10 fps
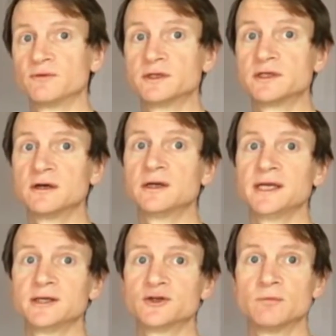returning
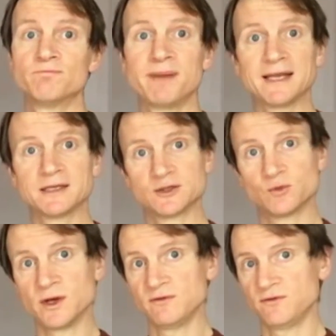it to a balanced
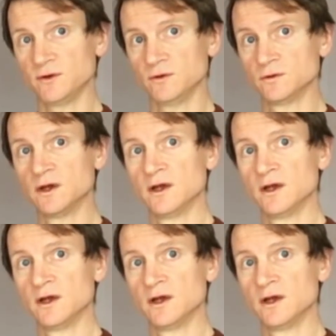wave field